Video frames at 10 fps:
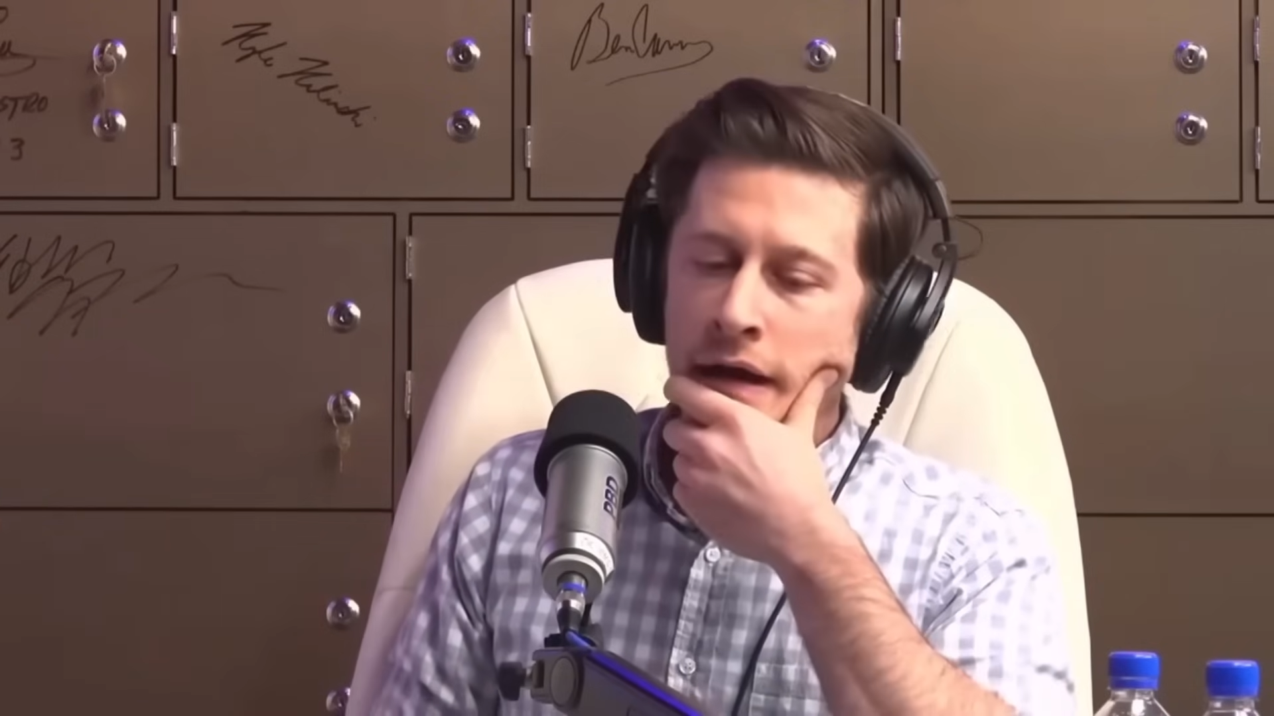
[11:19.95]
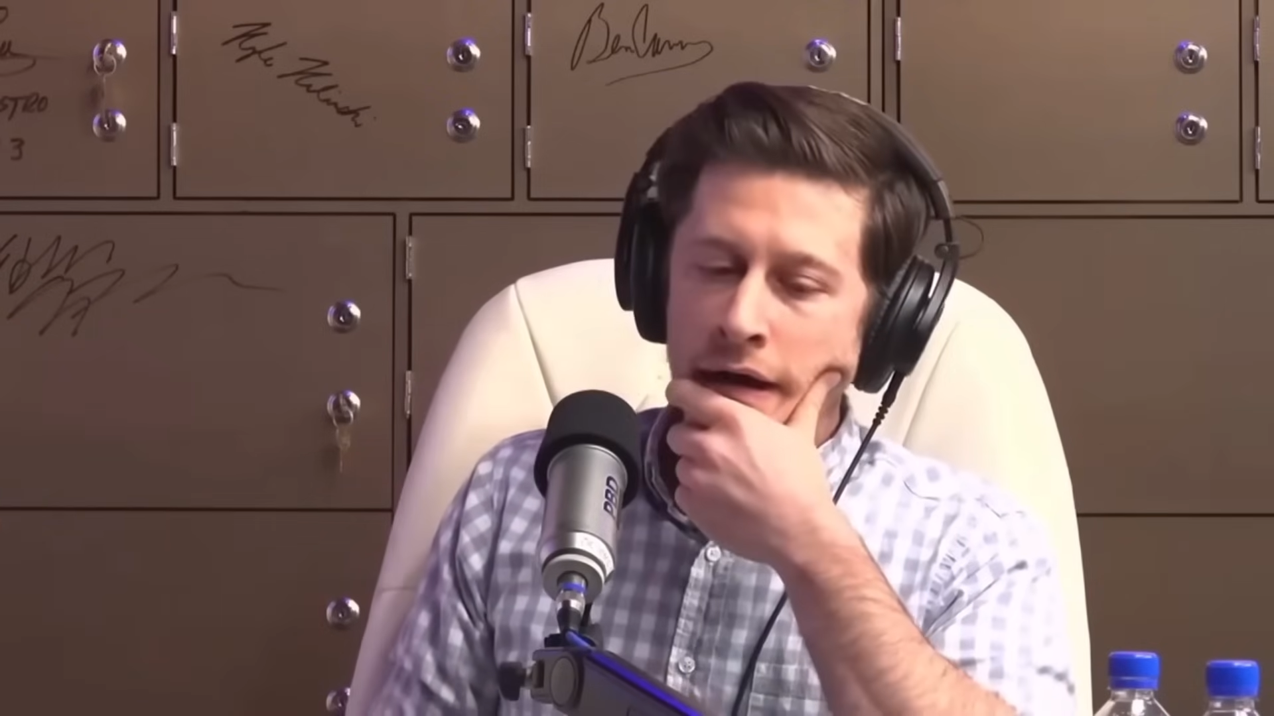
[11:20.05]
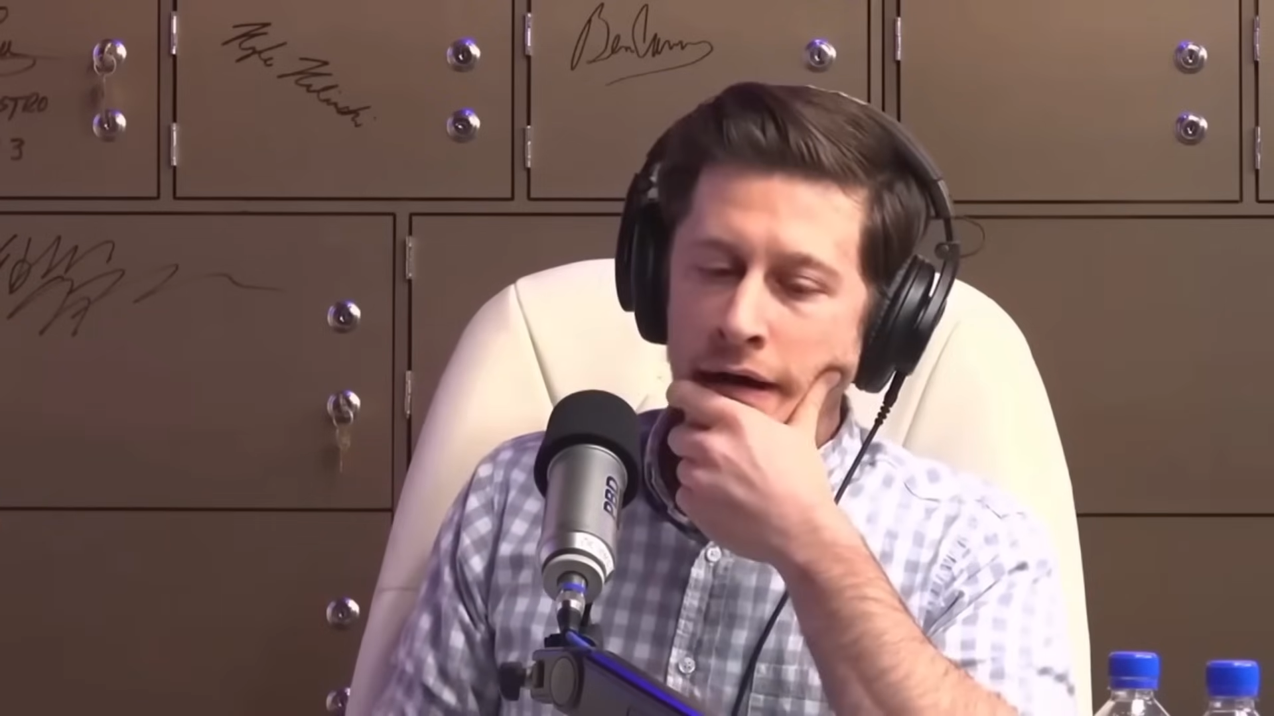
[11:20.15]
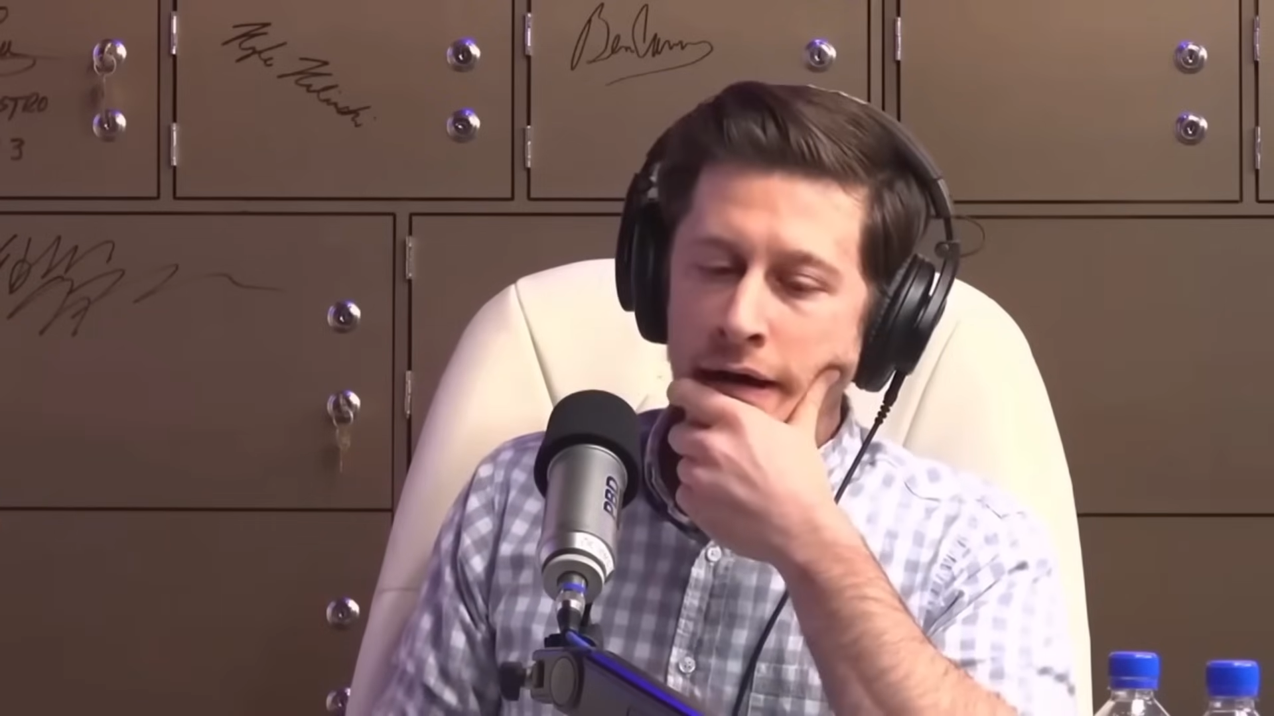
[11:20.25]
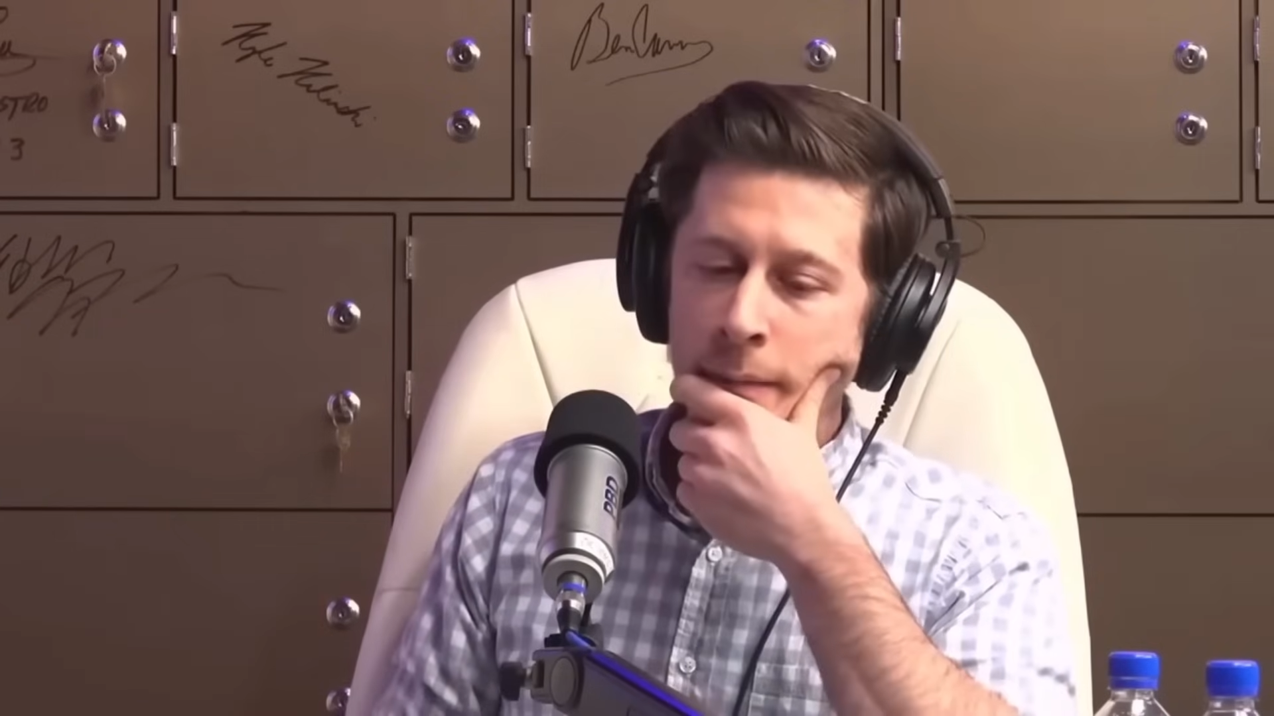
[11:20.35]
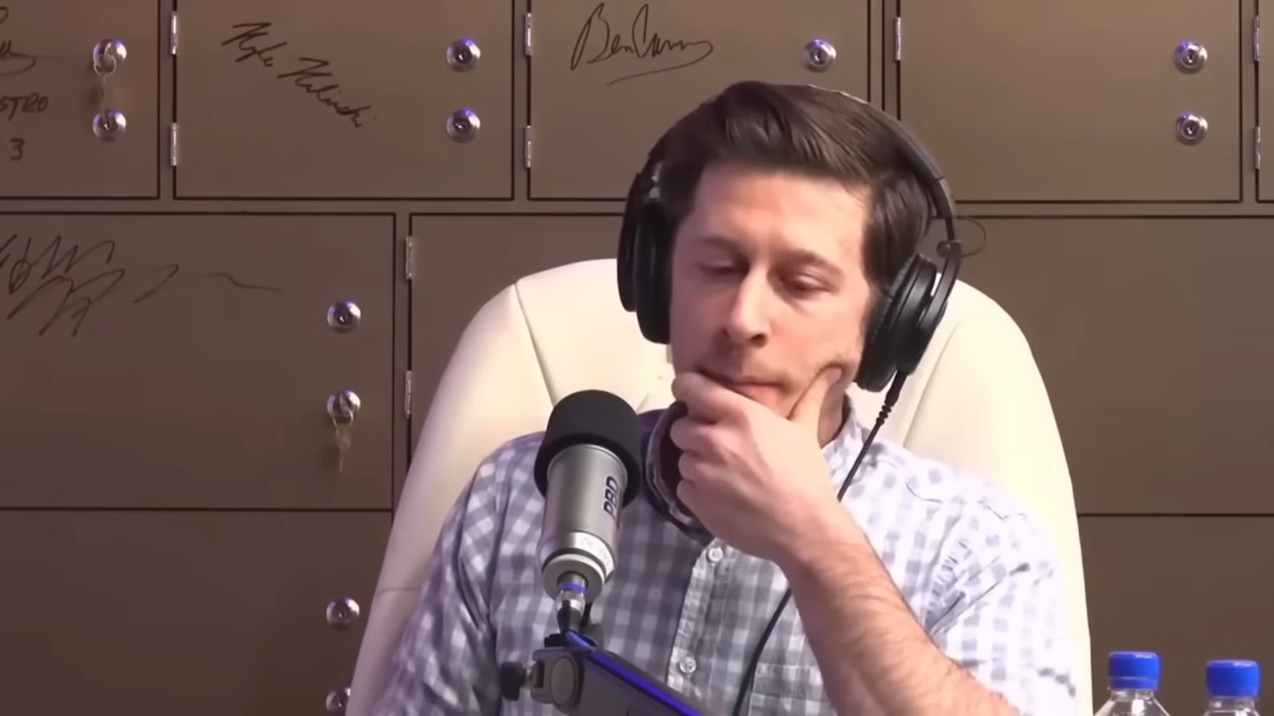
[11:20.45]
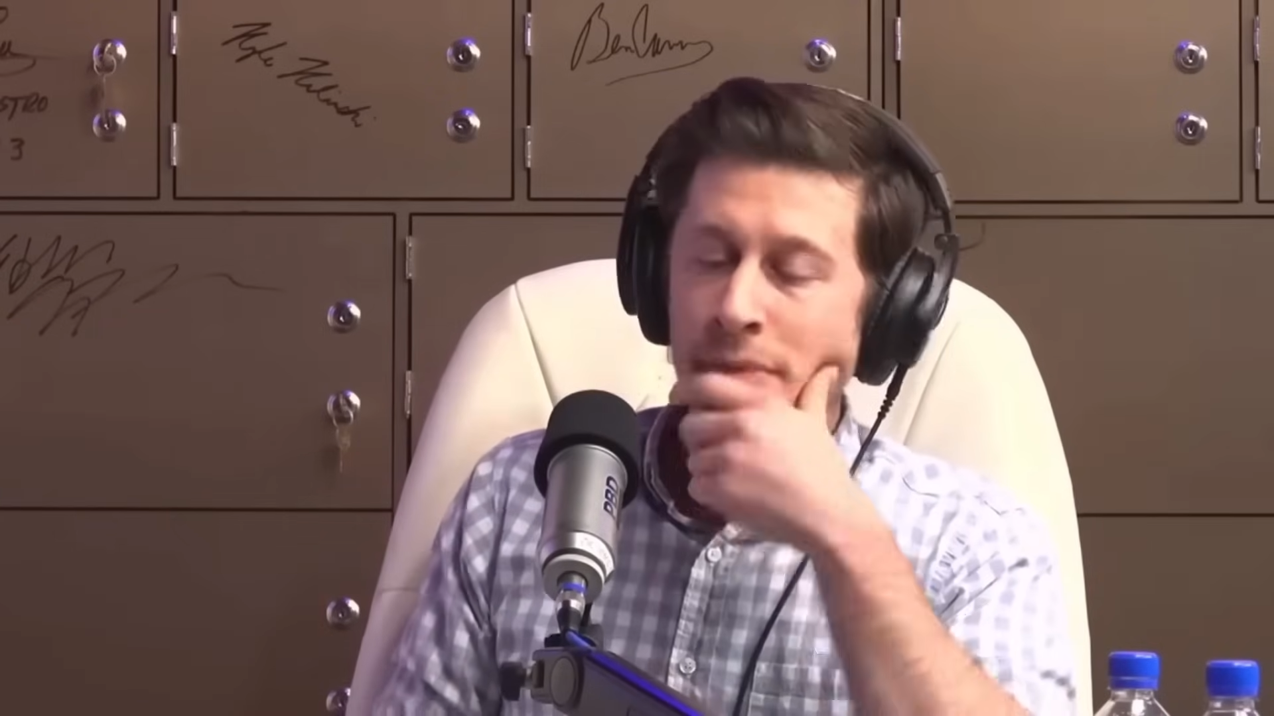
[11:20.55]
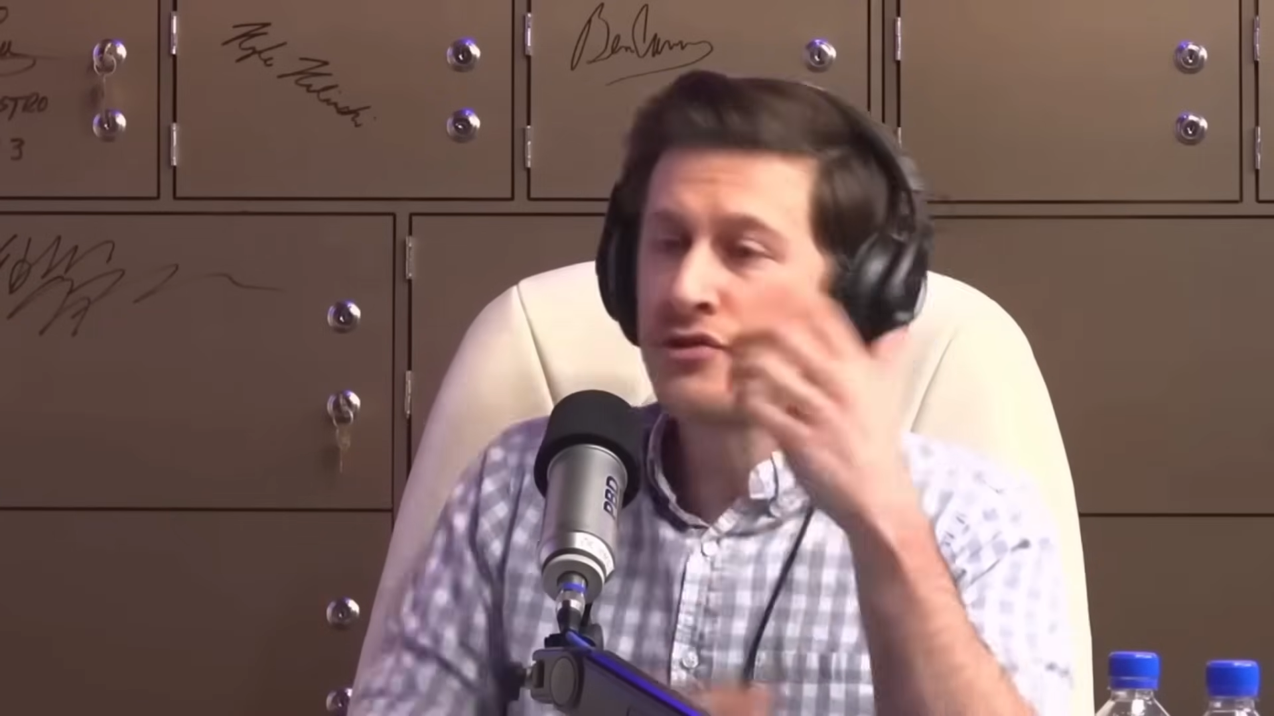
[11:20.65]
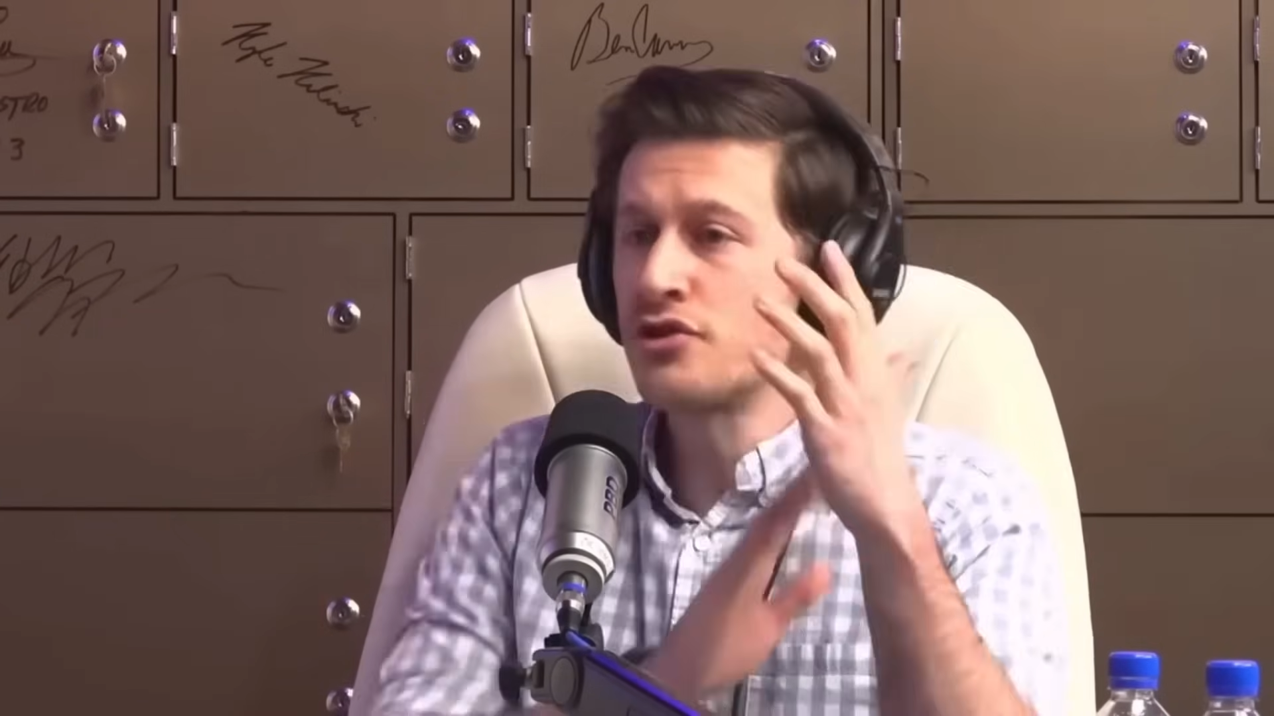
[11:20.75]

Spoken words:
But